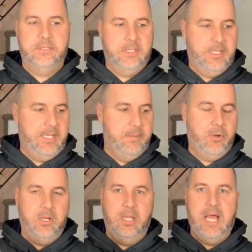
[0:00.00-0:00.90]
I think I
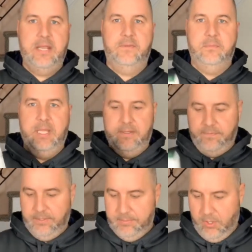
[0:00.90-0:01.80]
bought a lot of them at a
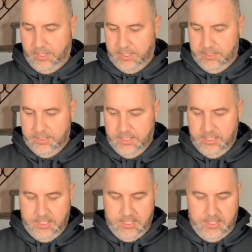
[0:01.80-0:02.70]
flea market
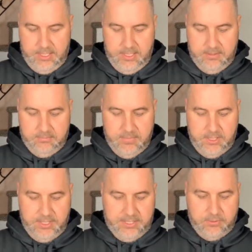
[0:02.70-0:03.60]

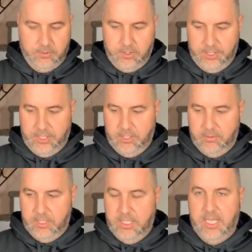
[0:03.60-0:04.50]
not too long ago.